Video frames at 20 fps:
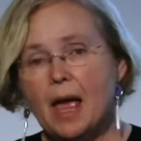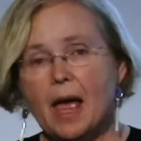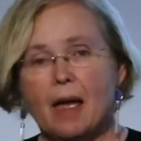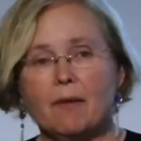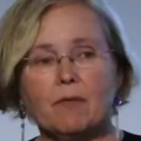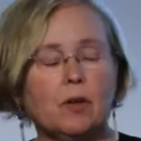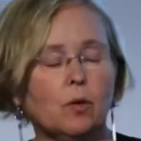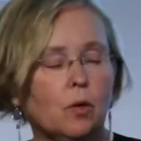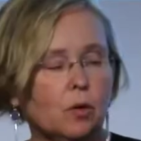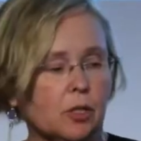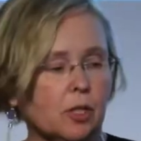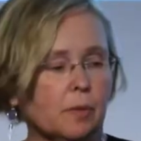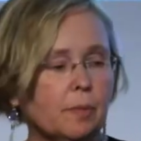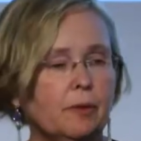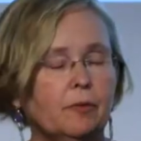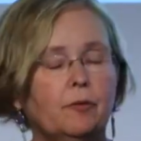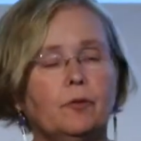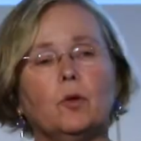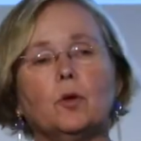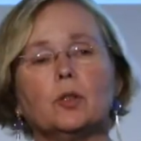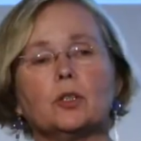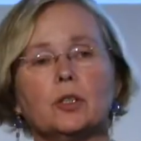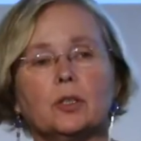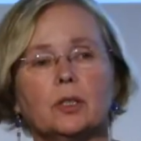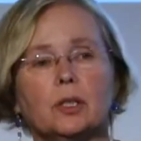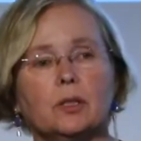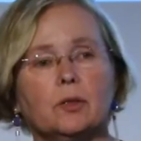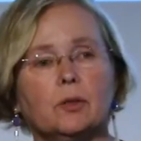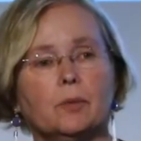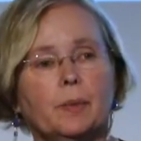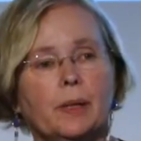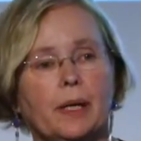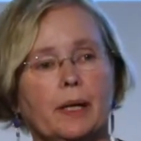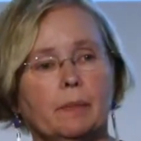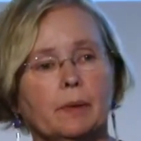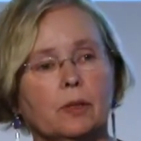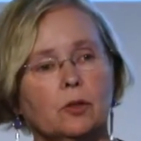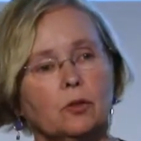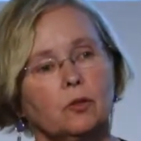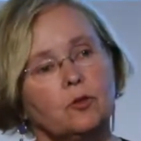And we've also been fortunate to be
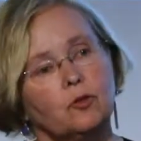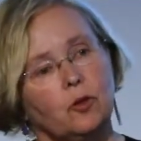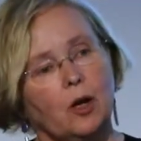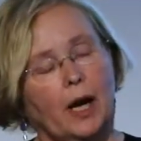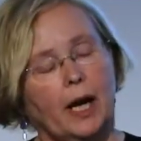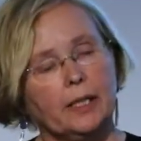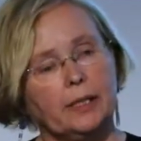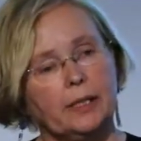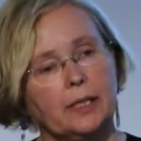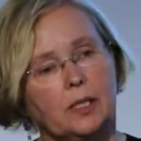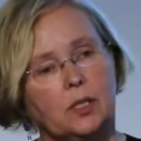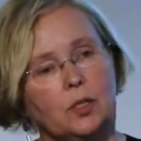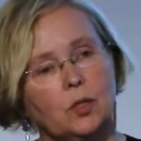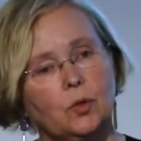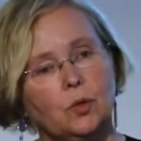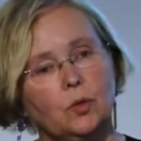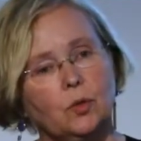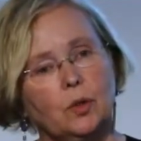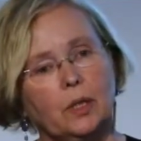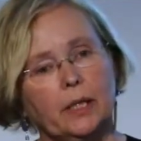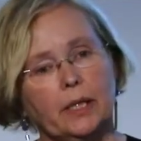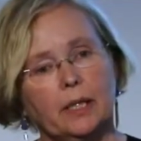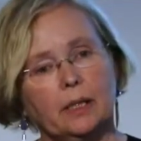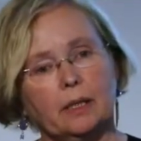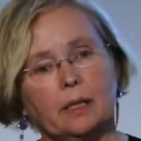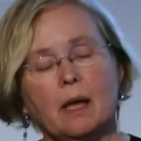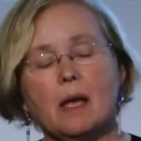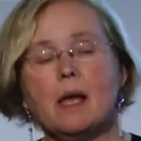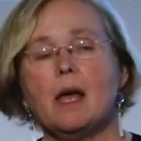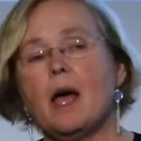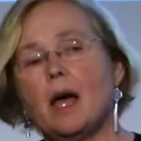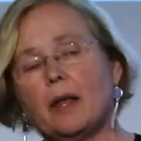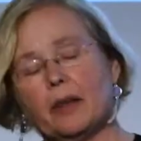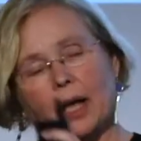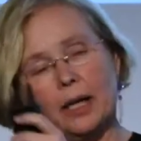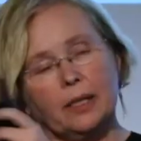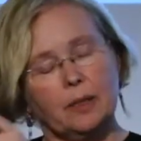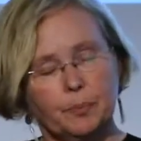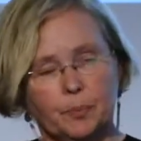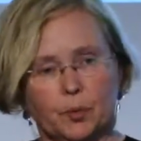able to try this tool in
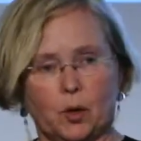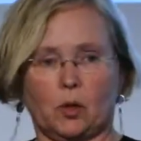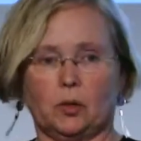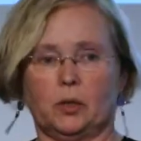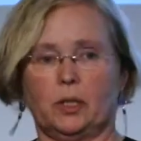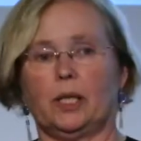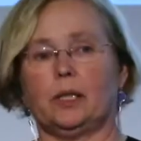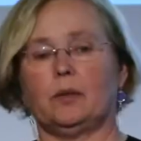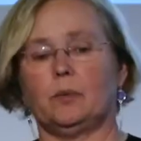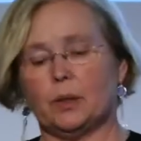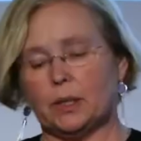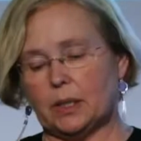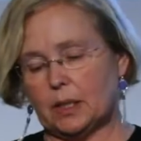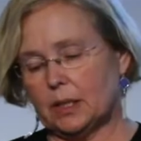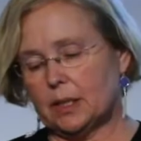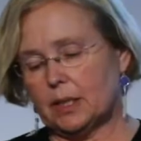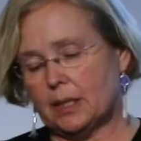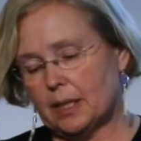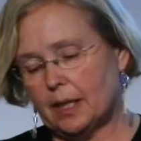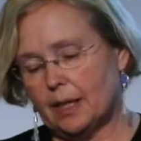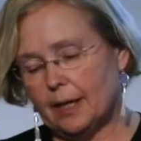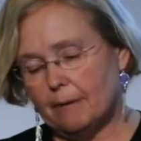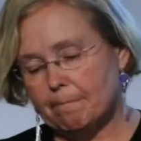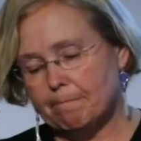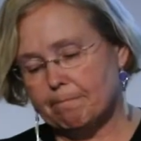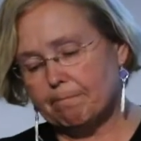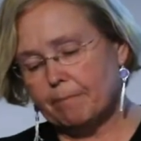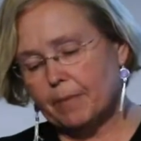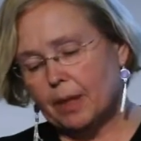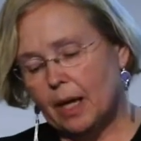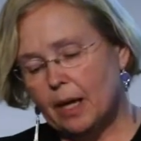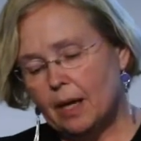another project, which is an